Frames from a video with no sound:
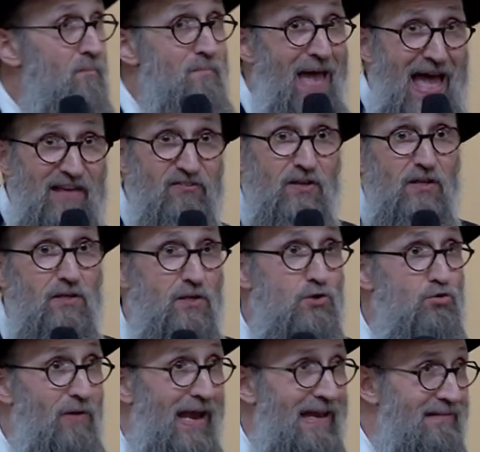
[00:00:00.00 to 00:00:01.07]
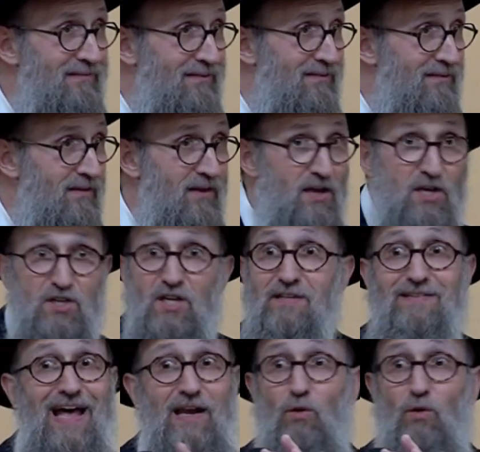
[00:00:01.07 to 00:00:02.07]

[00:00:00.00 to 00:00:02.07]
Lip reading: masculine traits, she's not